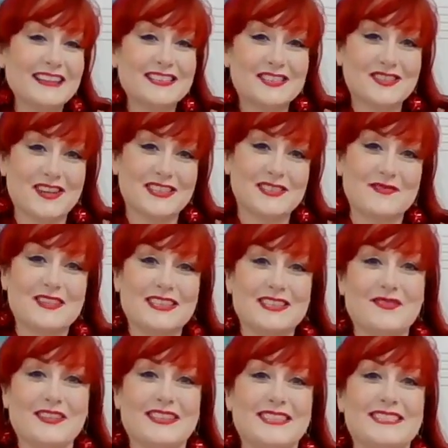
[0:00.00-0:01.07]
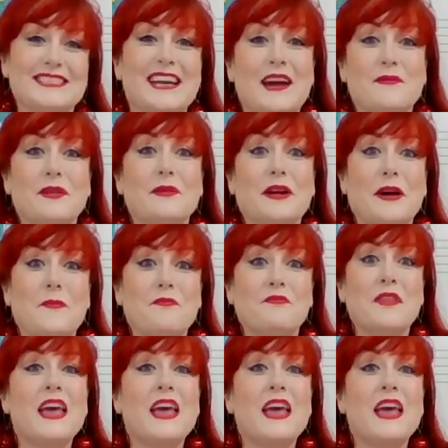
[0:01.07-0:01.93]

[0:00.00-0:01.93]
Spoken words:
Let's try something different this time. Here we go.